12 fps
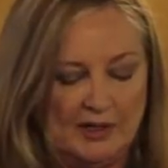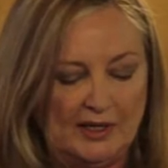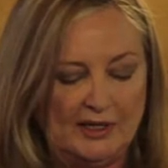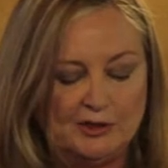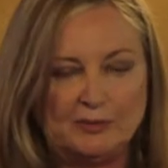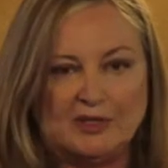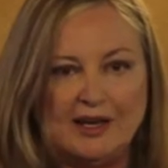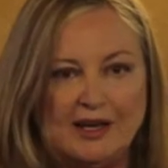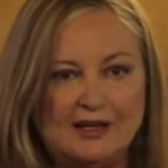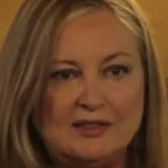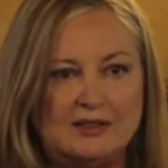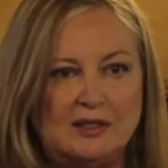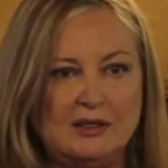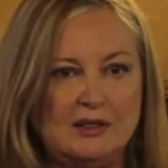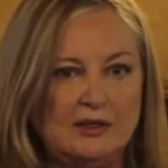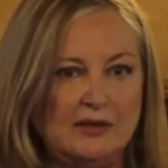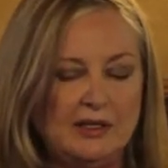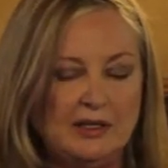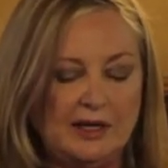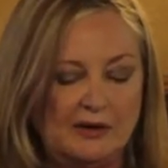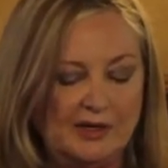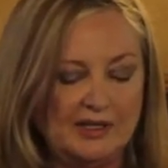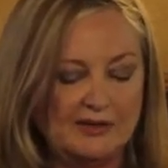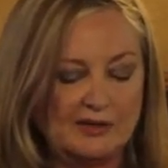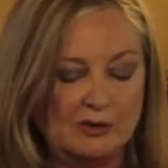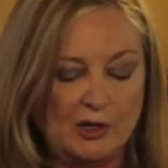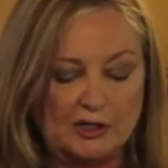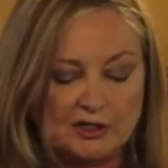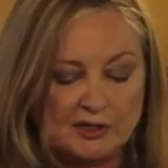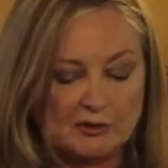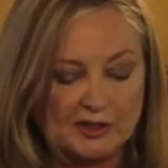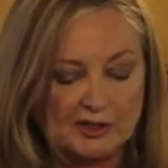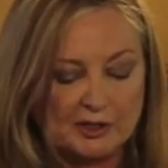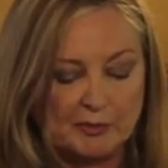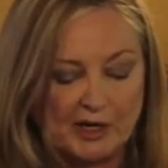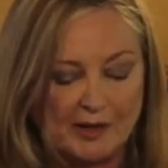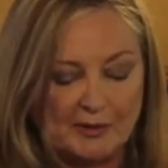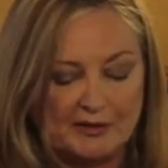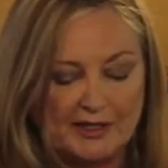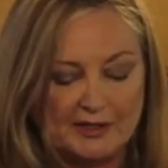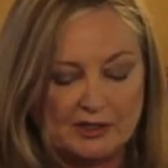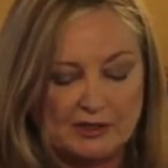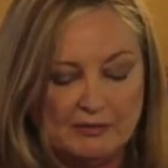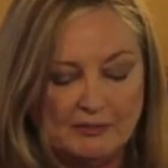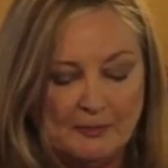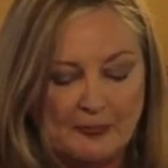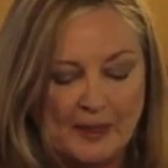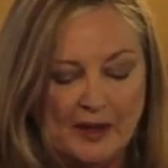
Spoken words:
Egypt has the area's largest Christian population.